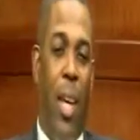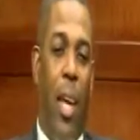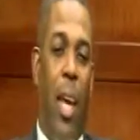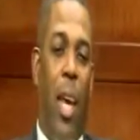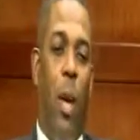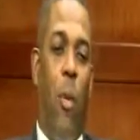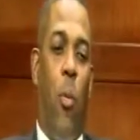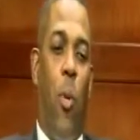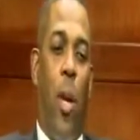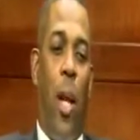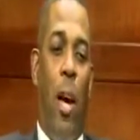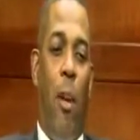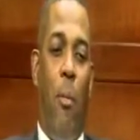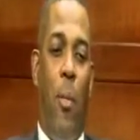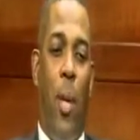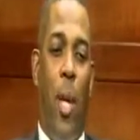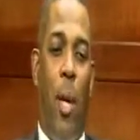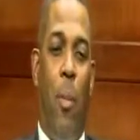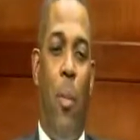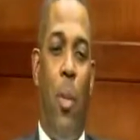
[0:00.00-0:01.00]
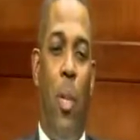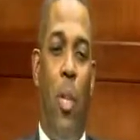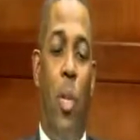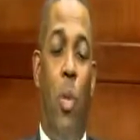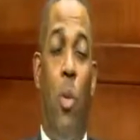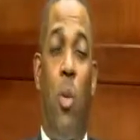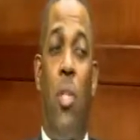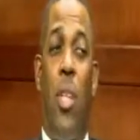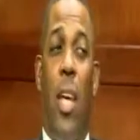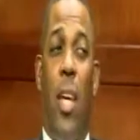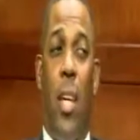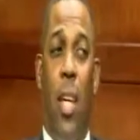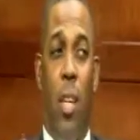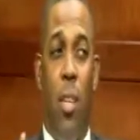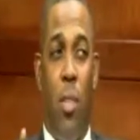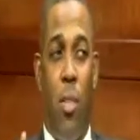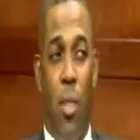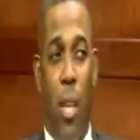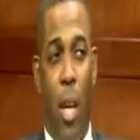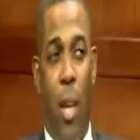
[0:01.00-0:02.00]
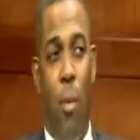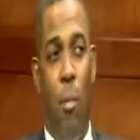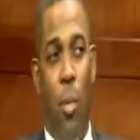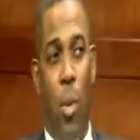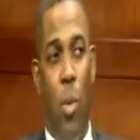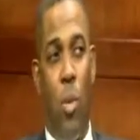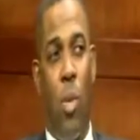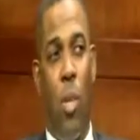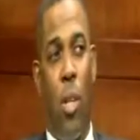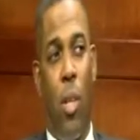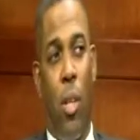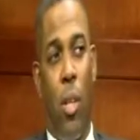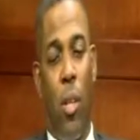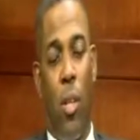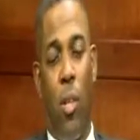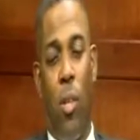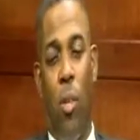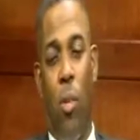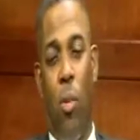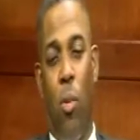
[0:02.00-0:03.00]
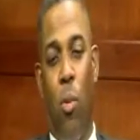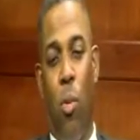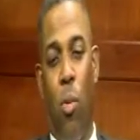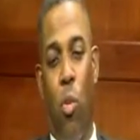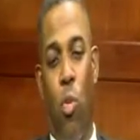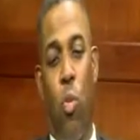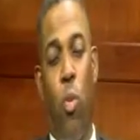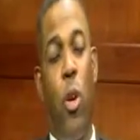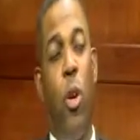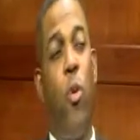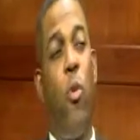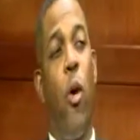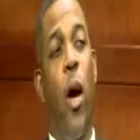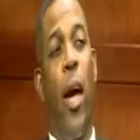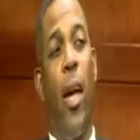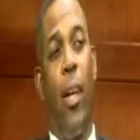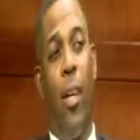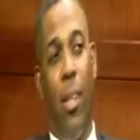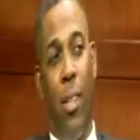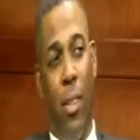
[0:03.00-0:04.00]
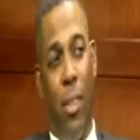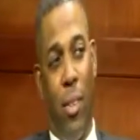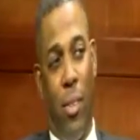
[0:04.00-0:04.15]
And what I've been able to do is take that same music, rewrite it,